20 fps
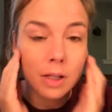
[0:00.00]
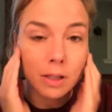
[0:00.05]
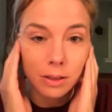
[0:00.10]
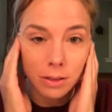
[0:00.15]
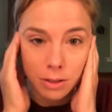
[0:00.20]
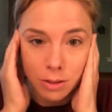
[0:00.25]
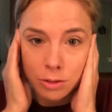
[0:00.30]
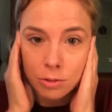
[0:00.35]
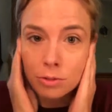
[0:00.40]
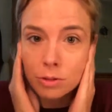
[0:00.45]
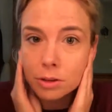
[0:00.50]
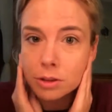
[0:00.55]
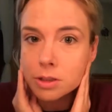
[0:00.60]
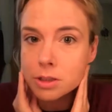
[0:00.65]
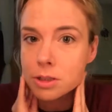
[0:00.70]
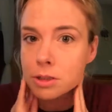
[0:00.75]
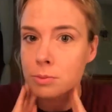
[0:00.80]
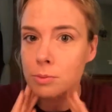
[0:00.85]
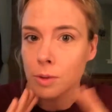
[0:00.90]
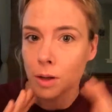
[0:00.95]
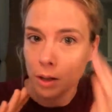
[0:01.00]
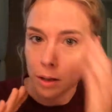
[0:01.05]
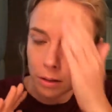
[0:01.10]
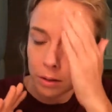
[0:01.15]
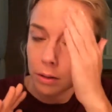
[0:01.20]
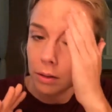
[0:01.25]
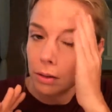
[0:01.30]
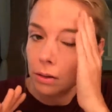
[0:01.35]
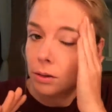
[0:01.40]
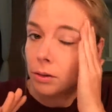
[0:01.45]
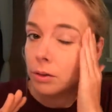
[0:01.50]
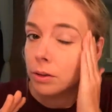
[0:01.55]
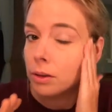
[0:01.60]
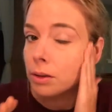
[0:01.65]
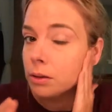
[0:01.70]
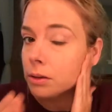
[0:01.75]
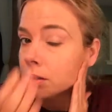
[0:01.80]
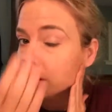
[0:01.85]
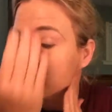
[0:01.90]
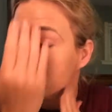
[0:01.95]
and just really just want
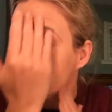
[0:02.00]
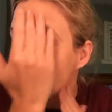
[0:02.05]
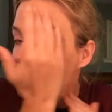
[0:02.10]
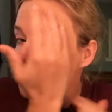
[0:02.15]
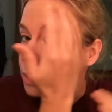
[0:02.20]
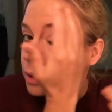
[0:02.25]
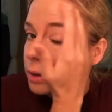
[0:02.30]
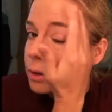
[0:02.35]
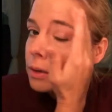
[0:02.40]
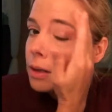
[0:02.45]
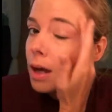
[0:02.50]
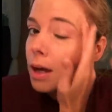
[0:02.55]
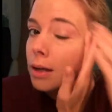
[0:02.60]
good looking skin,